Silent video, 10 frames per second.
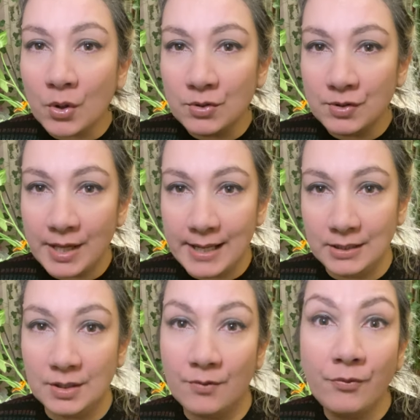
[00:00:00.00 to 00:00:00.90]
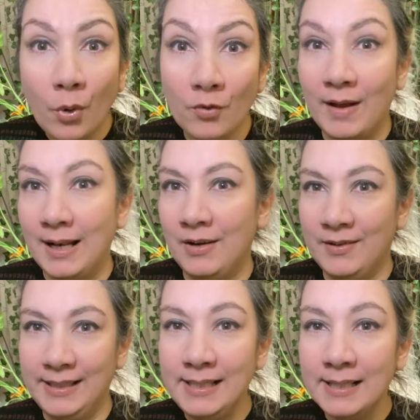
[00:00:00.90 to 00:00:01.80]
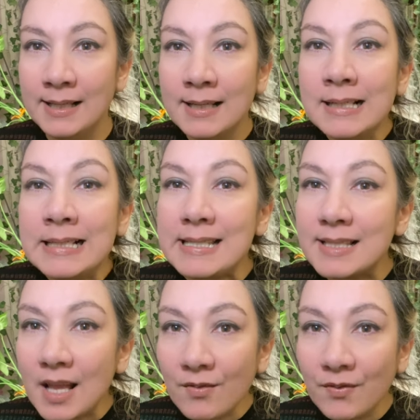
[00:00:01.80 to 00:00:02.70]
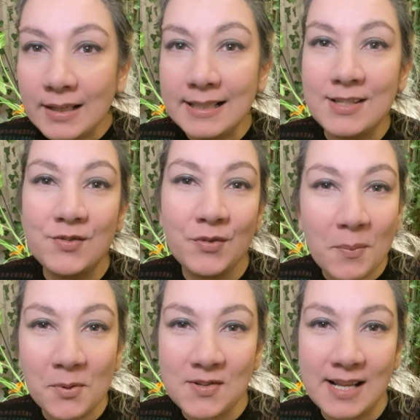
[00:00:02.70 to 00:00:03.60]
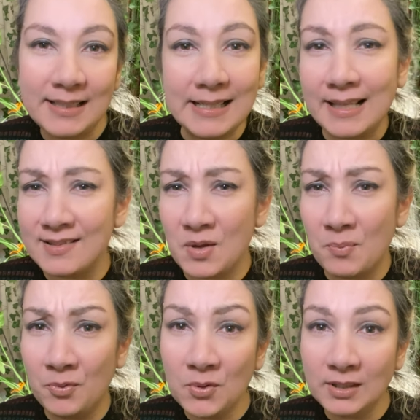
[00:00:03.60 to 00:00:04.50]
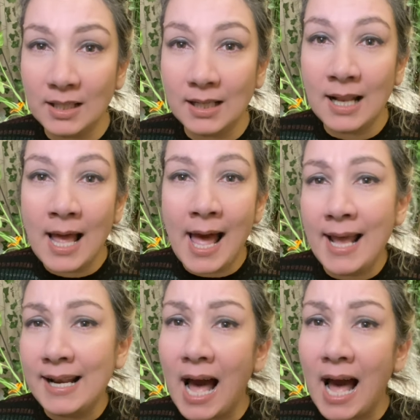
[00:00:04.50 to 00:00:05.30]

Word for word: contend for Valerie, Stefan is represented as a brutal and